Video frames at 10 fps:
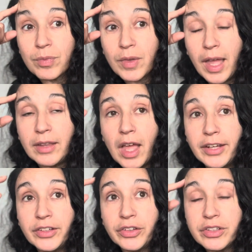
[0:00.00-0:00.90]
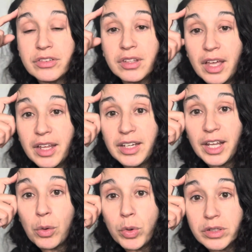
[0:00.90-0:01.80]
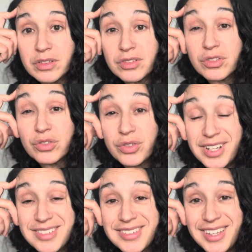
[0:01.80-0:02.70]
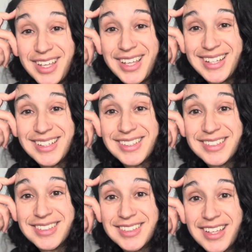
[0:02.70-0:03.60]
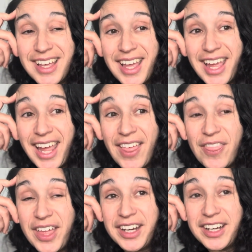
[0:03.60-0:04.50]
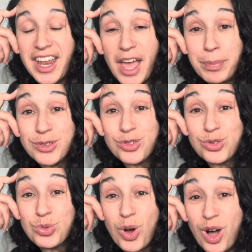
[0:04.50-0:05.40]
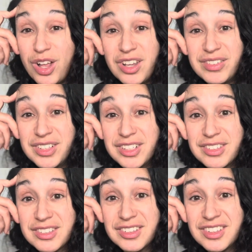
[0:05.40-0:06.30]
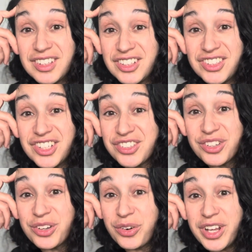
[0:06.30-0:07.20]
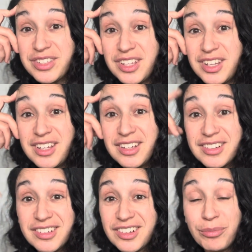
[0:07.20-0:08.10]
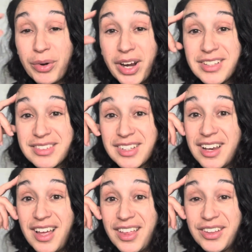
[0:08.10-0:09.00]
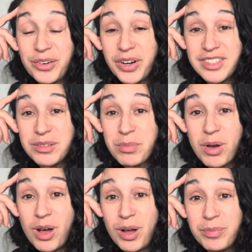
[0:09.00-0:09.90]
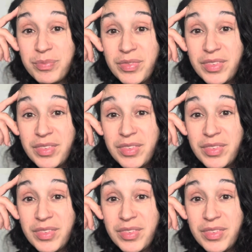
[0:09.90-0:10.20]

And understanding what stress is. And that it happens to all of us, not just the crazy bridezilla, the crazy mom.